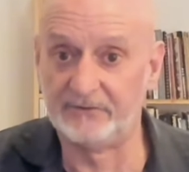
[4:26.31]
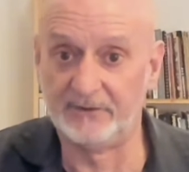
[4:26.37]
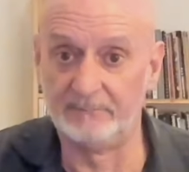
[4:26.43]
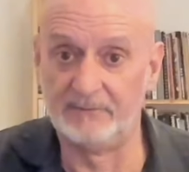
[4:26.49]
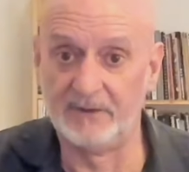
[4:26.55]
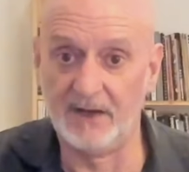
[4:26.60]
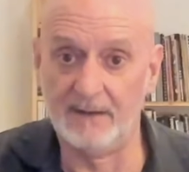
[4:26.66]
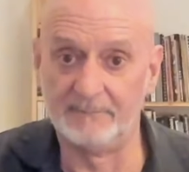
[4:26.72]

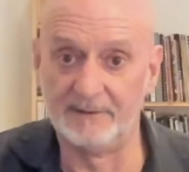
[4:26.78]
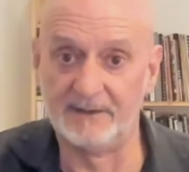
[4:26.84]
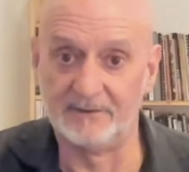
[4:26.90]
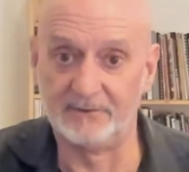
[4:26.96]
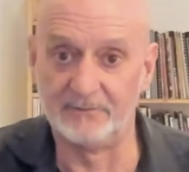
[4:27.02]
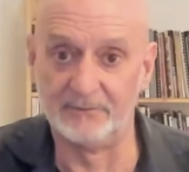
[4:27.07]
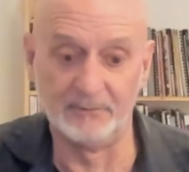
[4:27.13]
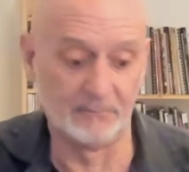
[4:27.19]

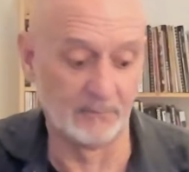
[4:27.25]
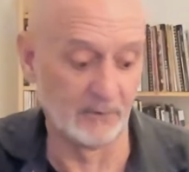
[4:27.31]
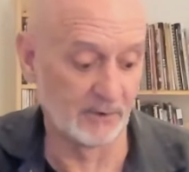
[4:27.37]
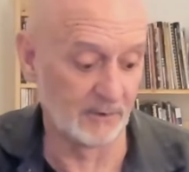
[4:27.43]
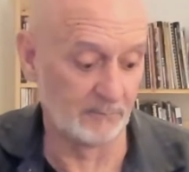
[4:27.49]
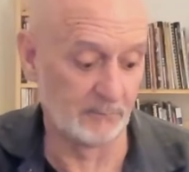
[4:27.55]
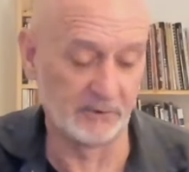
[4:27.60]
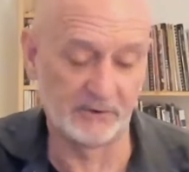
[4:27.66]
subdominant group, we're
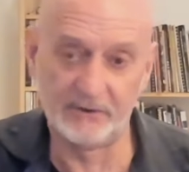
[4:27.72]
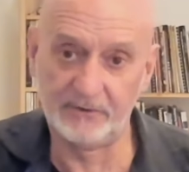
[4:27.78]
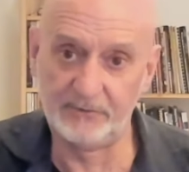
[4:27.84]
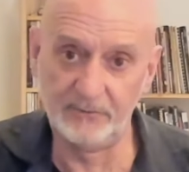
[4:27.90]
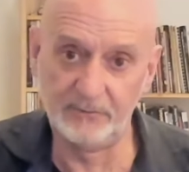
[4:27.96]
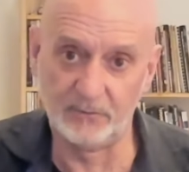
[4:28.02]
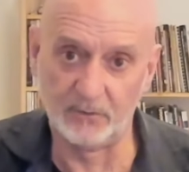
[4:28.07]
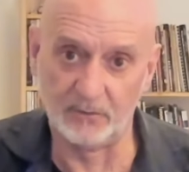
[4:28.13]
going to put the
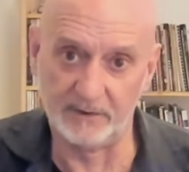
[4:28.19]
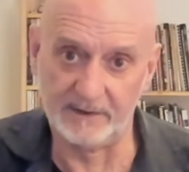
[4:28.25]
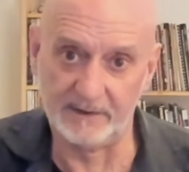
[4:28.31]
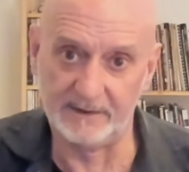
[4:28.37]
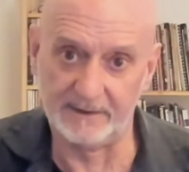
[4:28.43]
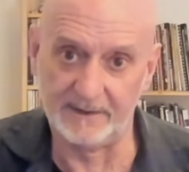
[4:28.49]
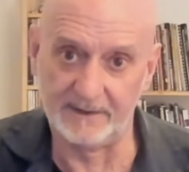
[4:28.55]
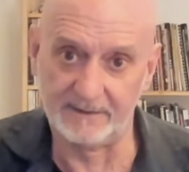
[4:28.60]
2 chord in there.